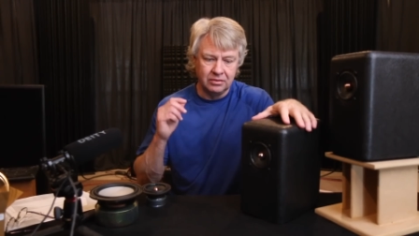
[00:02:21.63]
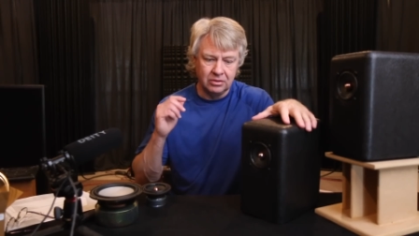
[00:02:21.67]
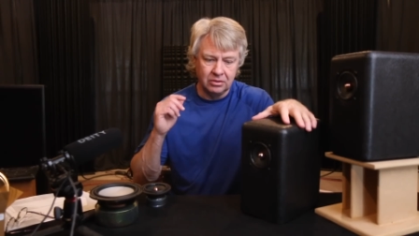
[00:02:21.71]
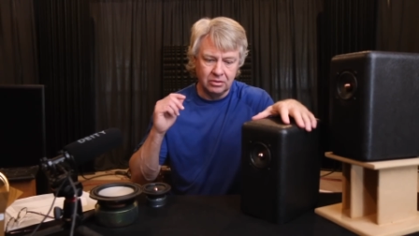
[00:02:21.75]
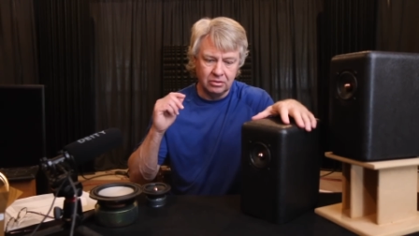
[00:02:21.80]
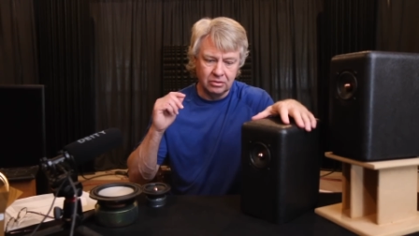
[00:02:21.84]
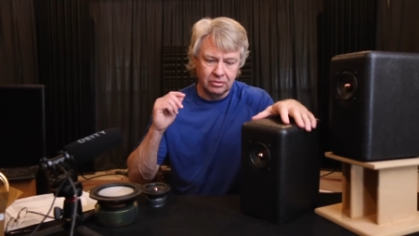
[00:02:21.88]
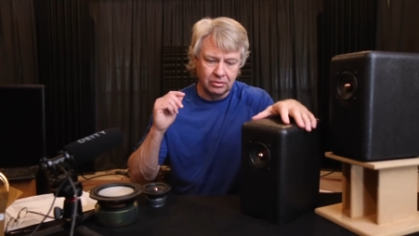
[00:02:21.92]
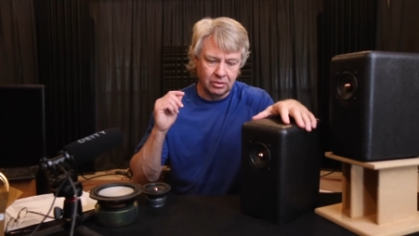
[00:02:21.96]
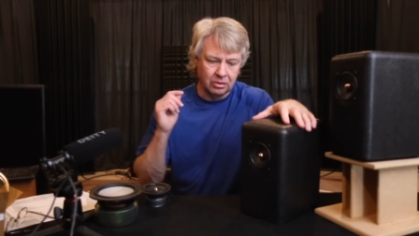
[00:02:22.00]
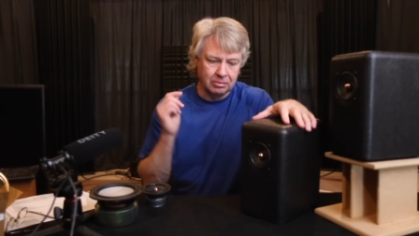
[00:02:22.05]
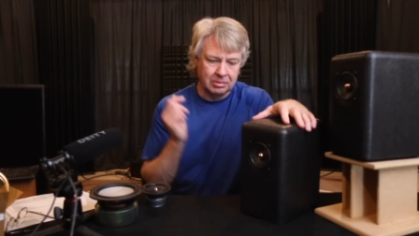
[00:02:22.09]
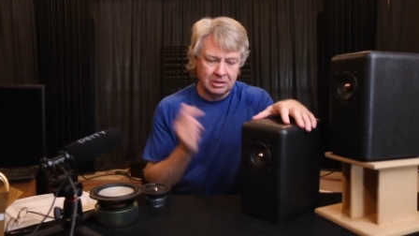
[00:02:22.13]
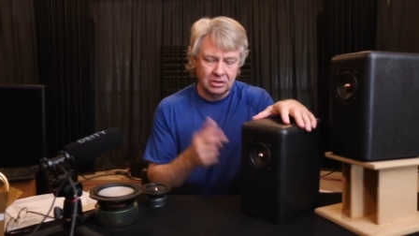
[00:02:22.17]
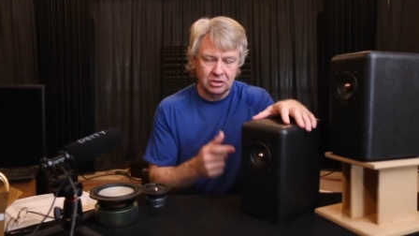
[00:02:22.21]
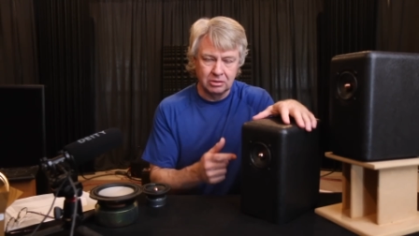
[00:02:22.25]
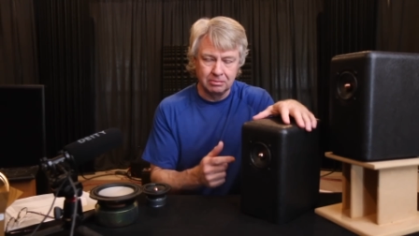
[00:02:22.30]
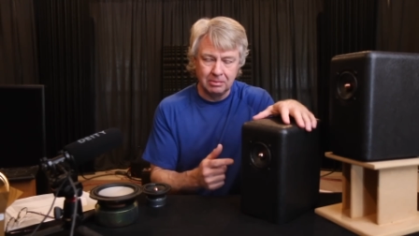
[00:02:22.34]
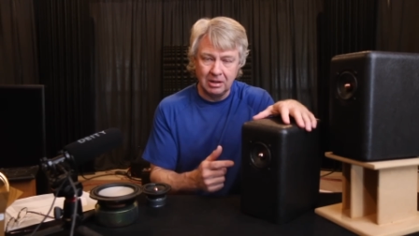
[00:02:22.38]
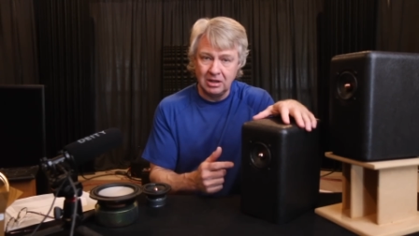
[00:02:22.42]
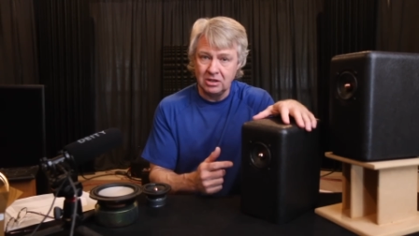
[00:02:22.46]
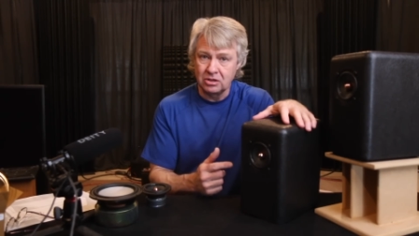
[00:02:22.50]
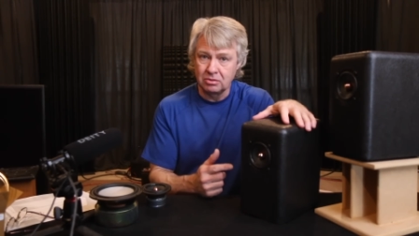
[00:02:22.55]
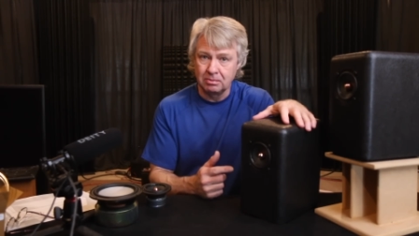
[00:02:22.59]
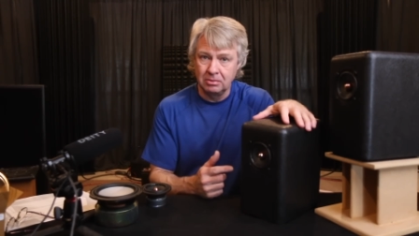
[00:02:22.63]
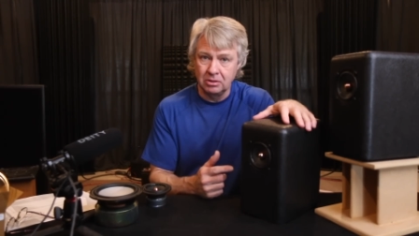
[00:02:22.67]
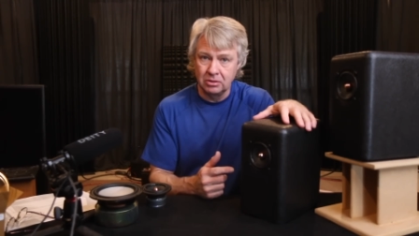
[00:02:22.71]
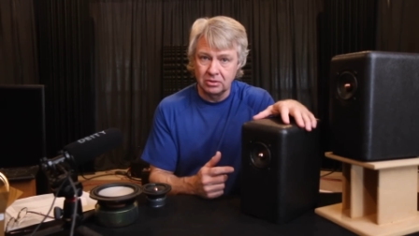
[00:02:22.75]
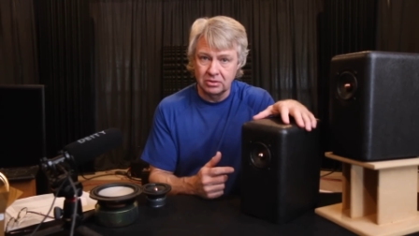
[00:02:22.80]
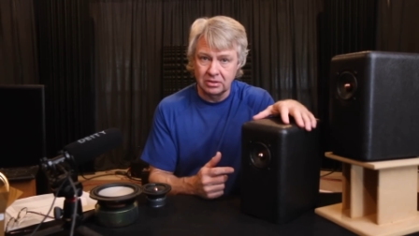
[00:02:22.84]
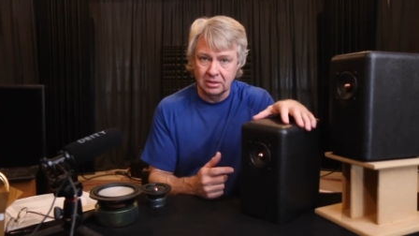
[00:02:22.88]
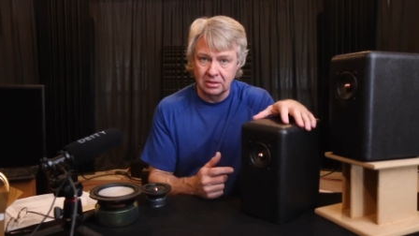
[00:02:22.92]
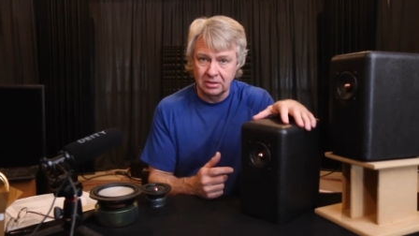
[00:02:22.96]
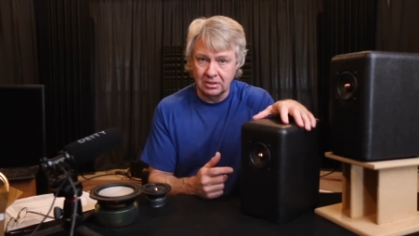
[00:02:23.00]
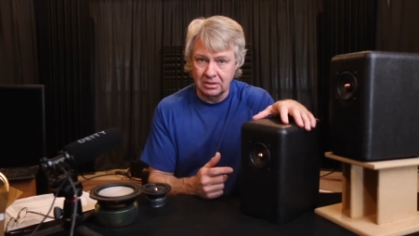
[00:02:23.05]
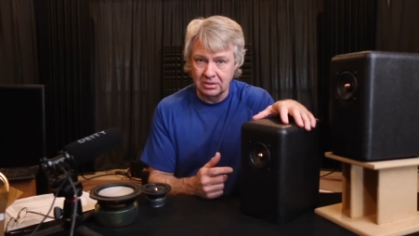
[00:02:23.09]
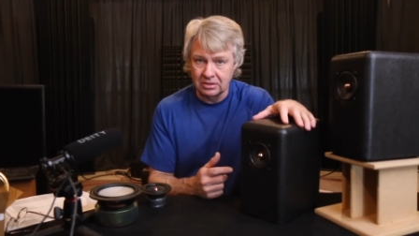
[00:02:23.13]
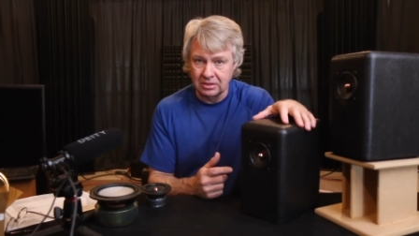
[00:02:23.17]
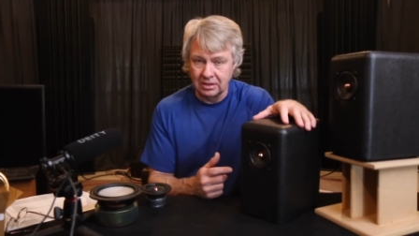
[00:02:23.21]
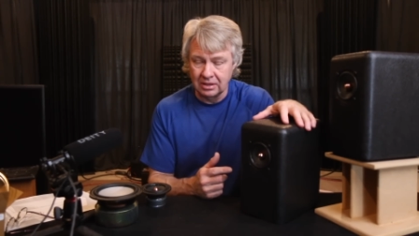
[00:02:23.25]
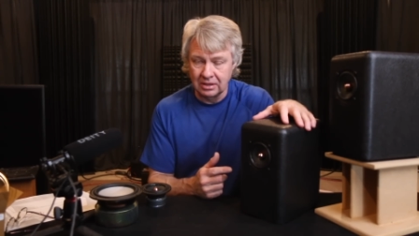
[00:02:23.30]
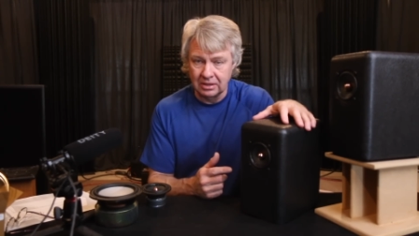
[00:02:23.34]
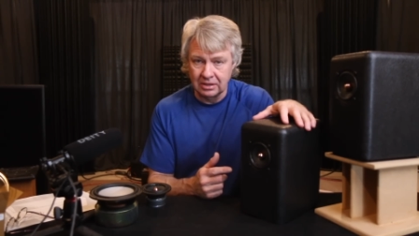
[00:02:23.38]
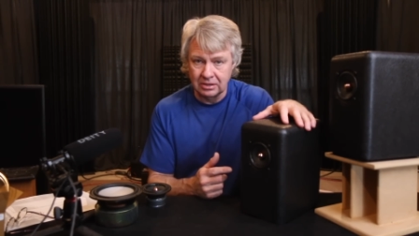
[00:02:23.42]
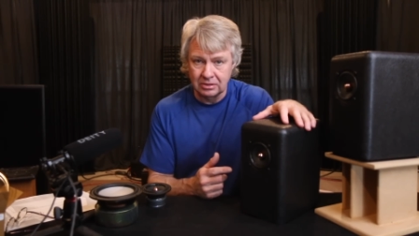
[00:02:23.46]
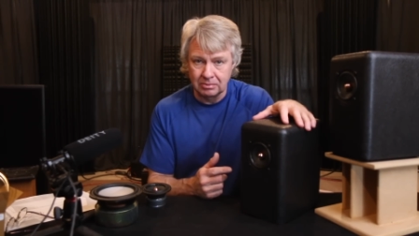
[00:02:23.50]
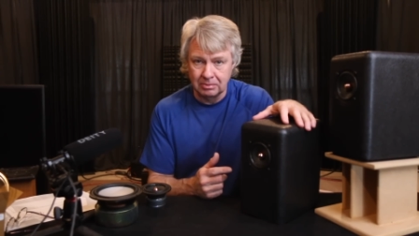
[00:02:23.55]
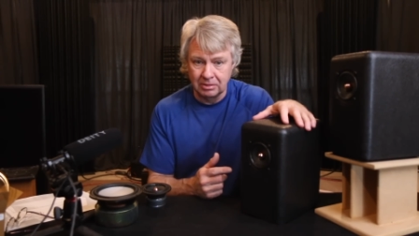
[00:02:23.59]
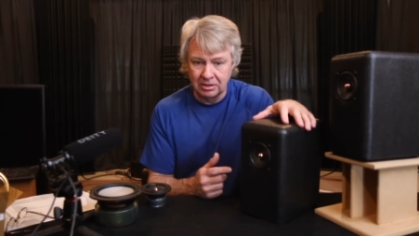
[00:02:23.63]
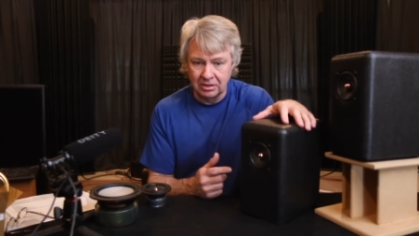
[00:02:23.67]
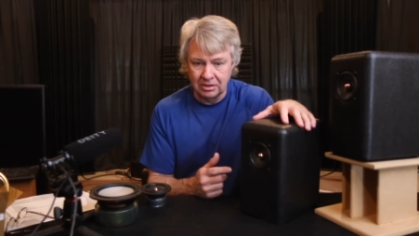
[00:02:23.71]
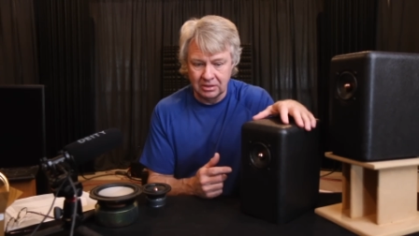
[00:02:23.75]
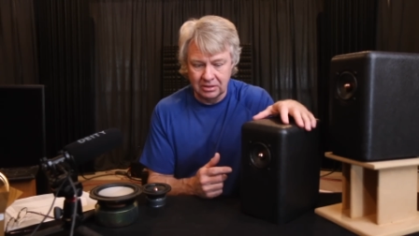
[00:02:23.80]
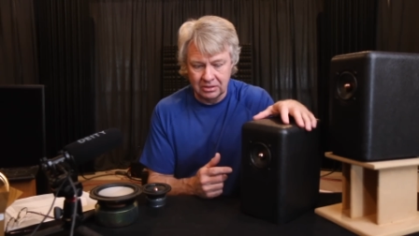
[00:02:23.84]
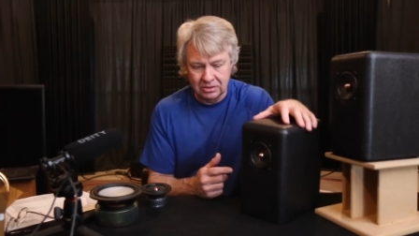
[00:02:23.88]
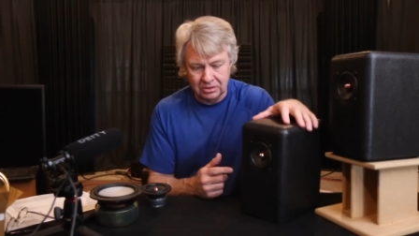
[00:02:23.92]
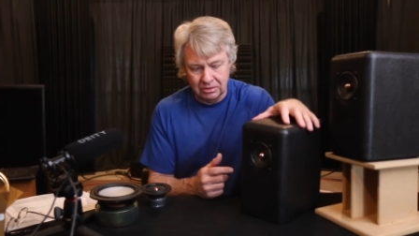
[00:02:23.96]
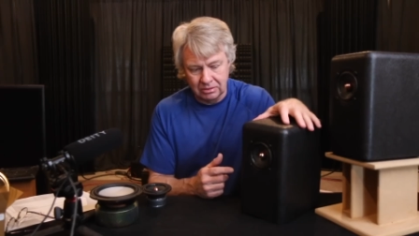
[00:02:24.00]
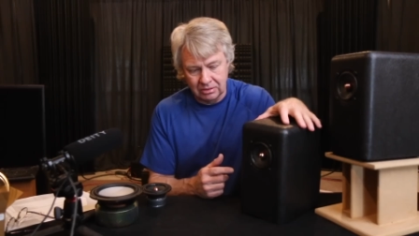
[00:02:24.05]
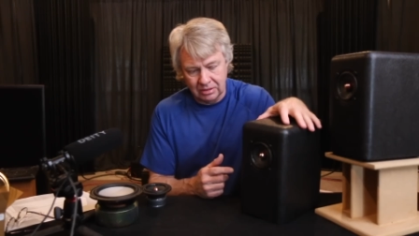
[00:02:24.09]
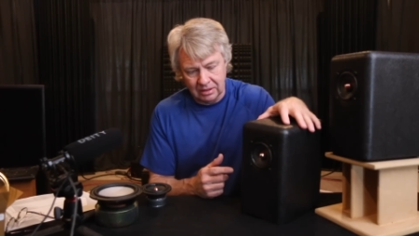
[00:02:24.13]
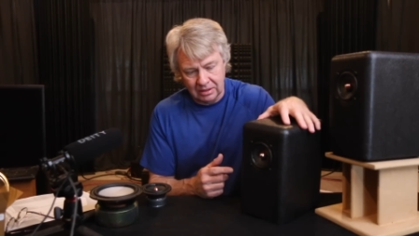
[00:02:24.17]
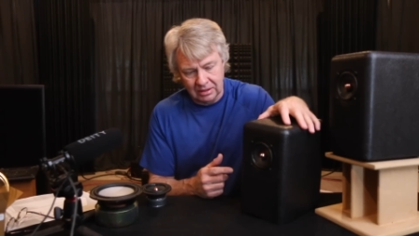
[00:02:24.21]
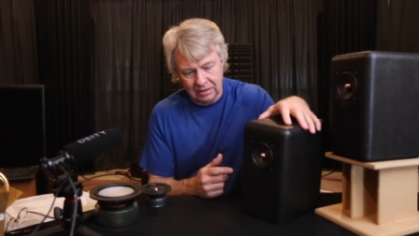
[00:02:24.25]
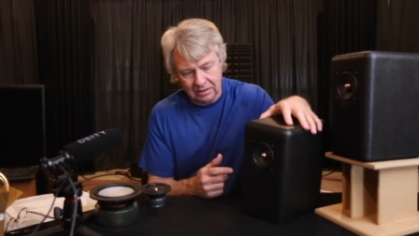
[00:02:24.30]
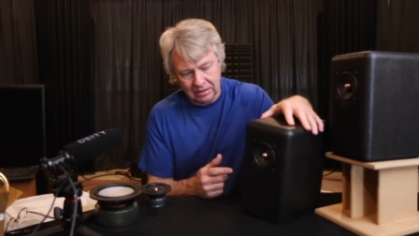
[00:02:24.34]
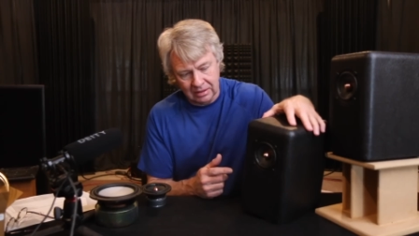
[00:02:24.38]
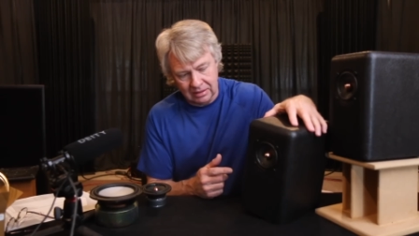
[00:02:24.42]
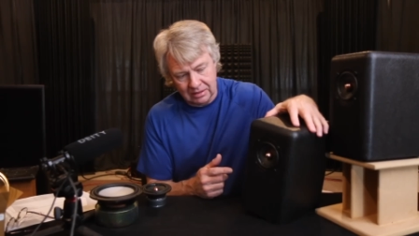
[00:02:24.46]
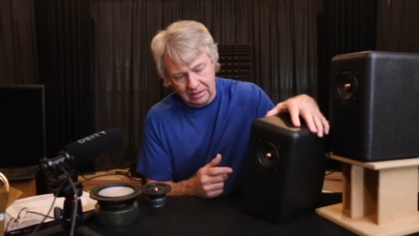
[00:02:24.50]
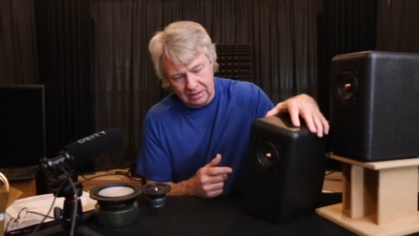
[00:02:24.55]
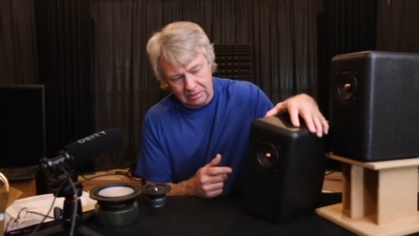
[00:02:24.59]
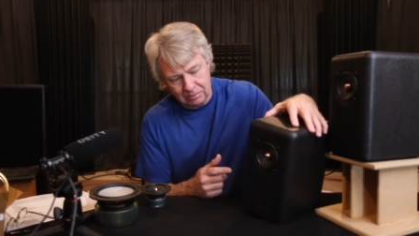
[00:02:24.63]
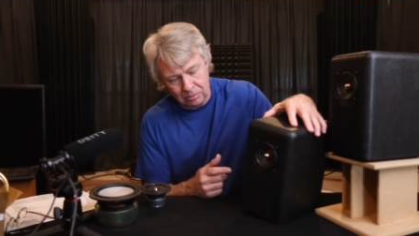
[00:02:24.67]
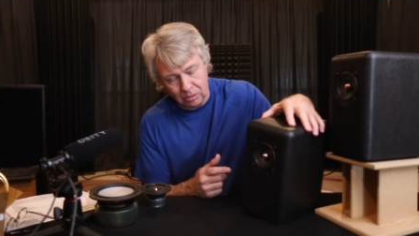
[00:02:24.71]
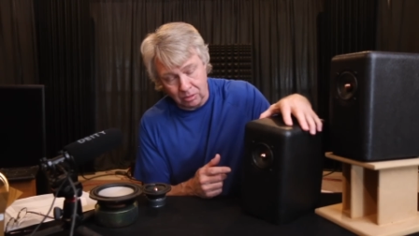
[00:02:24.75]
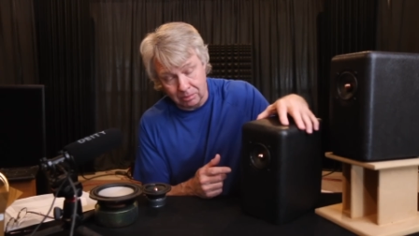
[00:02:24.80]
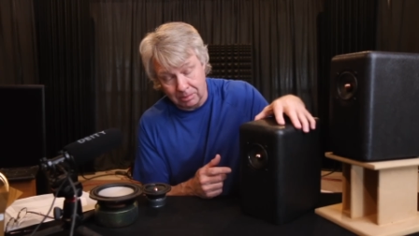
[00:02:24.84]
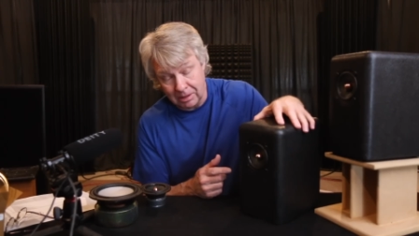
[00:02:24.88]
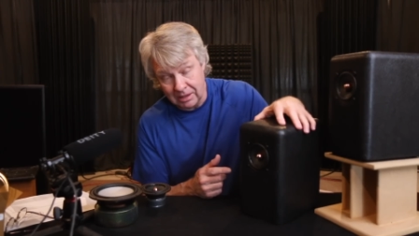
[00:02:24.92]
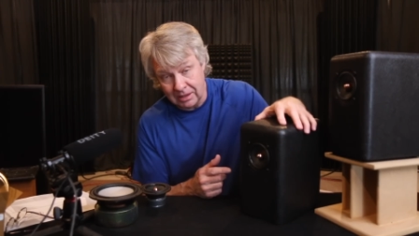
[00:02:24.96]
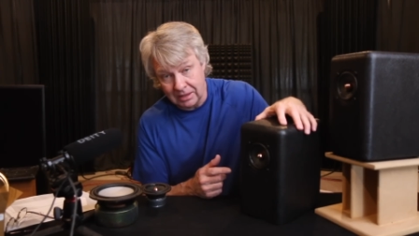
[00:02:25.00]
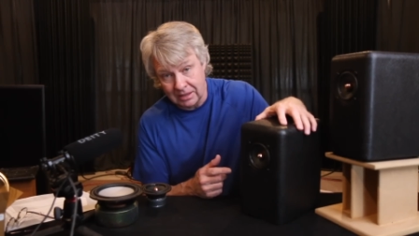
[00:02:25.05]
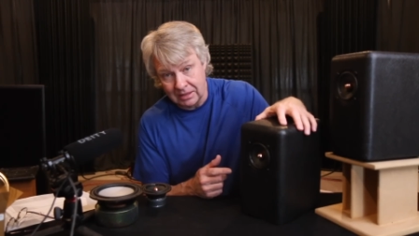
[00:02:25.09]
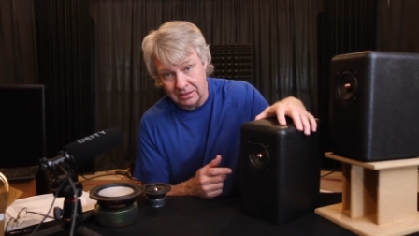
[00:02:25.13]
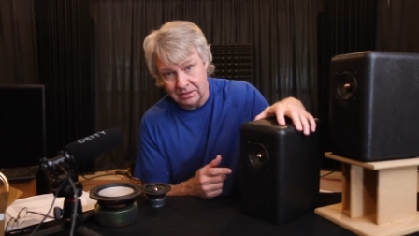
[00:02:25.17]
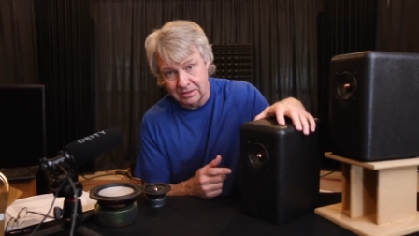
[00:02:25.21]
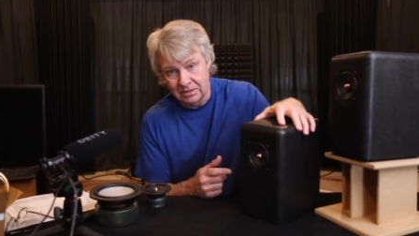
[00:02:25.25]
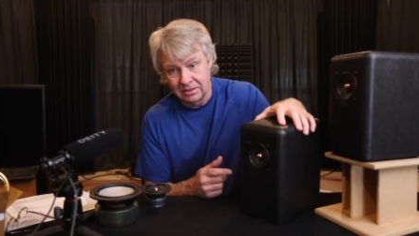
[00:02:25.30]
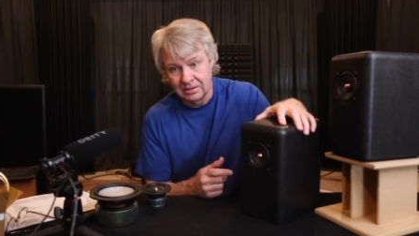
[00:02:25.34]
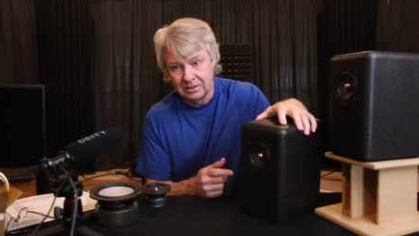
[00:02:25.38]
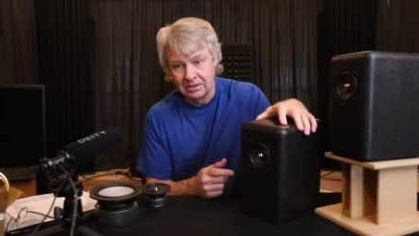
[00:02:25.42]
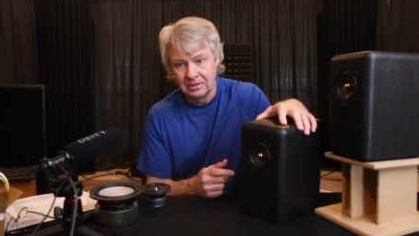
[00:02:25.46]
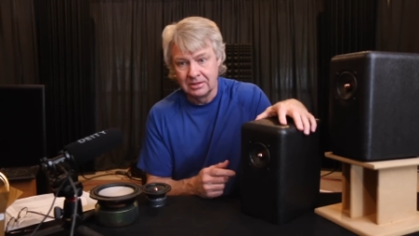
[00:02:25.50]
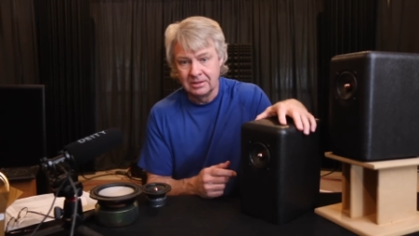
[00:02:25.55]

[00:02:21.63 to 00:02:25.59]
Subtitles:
you throw a bunch of bass boost at these things because you think they need more bass,